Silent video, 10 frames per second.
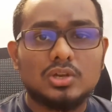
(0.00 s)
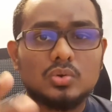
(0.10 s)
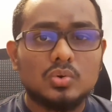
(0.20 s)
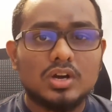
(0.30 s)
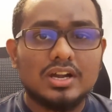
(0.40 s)

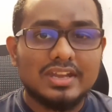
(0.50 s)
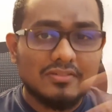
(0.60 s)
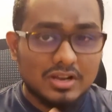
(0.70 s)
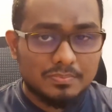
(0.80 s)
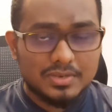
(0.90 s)
into a
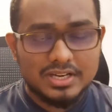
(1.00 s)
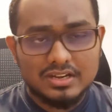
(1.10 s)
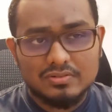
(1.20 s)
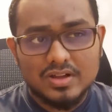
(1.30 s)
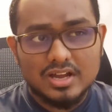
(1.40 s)
development
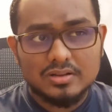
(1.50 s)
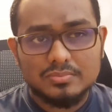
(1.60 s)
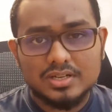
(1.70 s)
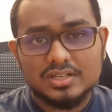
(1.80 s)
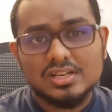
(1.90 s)

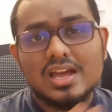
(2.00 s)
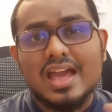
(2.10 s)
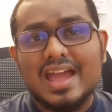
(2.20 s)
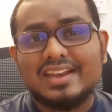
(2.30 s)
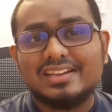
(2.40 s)
environment
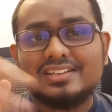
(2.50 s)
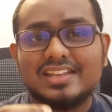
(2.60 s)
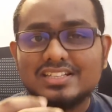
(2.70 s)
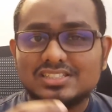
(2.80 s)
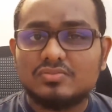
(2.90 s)
and
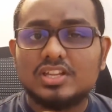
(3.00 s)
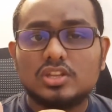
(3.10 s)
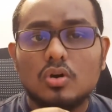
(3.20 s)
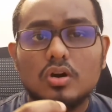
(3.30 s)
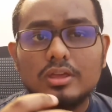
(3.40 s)
test
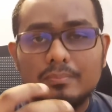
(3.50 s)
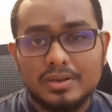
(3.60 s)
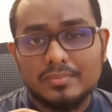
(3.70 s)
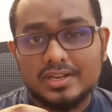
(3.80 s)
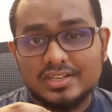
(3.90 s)
whether your
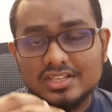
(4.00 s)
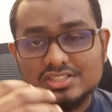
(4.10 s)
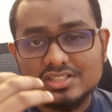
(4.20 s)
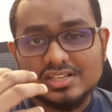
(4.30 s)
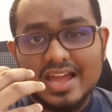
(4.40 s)

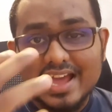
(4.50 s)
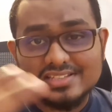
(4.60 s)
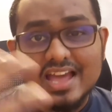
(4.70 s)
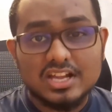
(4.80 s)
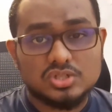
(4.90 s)
implementation
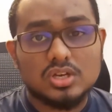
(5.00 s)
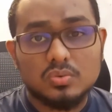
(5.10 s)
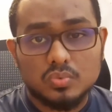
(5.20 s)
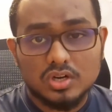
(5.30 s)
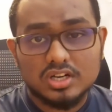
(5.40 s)
has
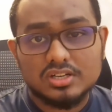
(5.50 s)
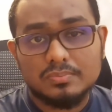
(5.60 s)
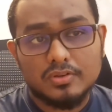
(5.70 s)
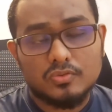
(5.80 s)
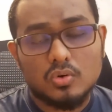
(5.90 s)
actually
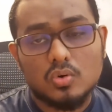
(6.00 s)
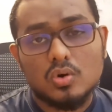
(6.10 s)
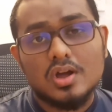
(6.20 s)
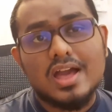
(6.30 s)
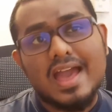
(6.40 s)
worked
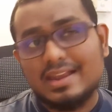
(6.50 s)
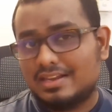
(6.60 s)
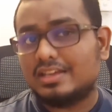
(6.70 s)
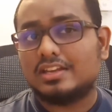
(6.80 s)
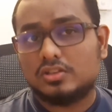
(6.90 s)
before
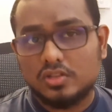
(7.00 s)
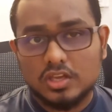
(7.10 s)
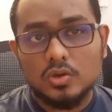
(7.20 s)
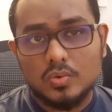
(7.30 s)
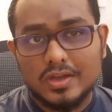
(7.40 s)
handling it to the
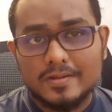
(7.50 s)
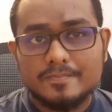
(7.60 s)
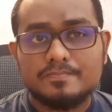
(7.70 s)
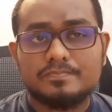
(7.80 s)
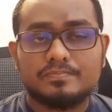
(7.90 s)
QA.
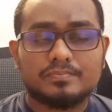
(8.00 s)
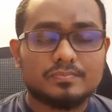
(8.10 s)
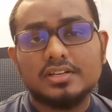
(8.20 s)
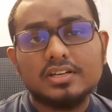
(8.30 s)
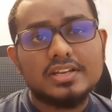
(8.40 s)

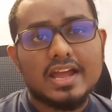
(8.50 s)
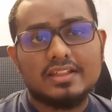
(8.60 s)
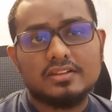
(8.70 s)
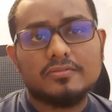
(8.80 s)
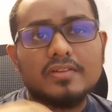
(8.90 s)
Third
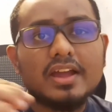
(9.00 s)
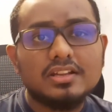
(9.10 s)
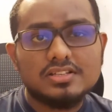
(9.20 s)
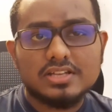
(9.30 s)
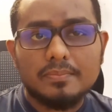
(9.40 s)
and the
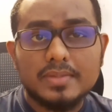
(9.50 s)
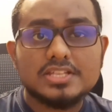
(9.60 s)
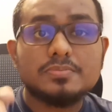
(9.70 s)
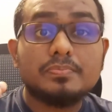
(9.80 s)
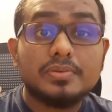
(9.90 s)
final step
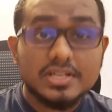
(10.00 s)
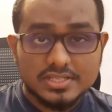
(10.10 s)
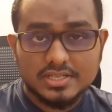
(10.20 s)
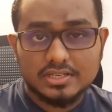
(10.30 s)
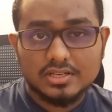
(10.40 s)
is
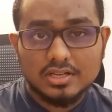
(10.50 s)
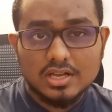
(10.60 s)
present.